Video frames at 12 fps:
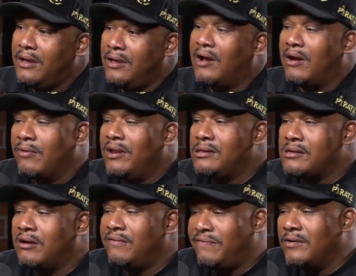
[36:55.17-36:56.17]
you know, I really
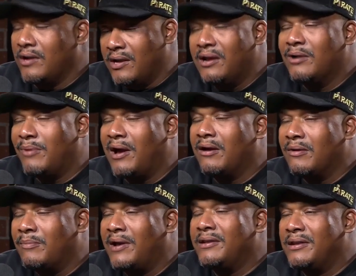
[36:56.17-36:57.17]
started to feel good
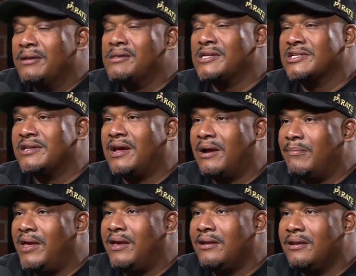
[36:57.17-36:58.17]
about the decision that I
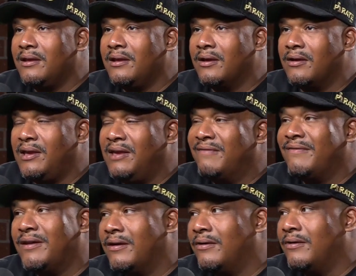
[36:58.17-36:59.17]
made, you know,
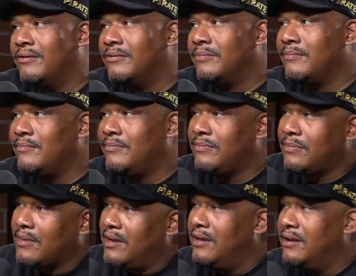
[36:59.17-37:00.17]
even though,
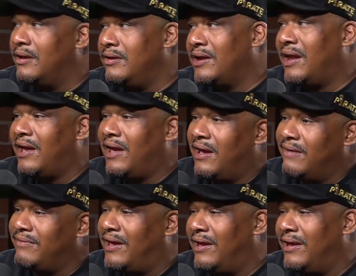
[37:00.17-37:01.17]
you know, you kind of
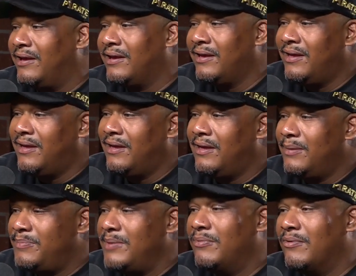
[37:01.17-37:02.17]
have like
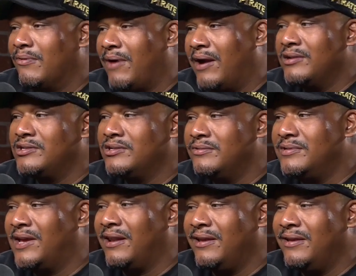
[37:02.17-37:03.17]
people around you
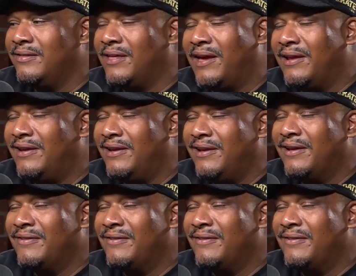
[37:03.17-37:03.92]
telling you that, you